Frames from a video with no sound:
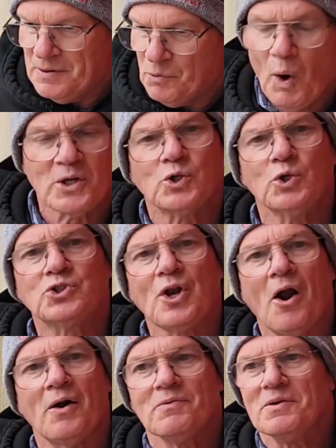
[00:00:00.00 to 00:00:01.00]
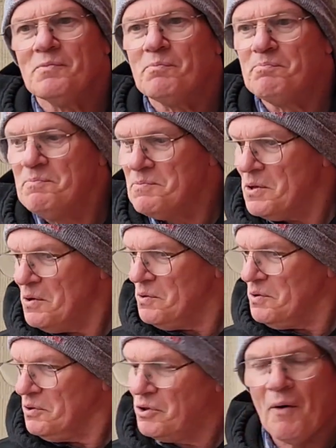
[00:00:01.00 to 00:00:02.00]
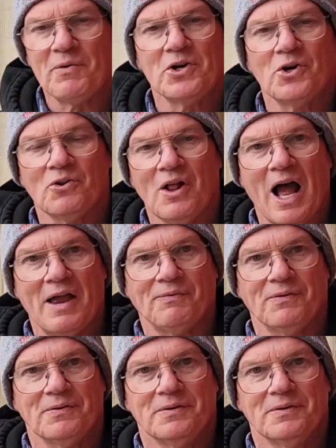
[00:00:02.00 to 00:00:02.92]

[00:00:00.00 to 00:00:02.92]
Once you start loving your life.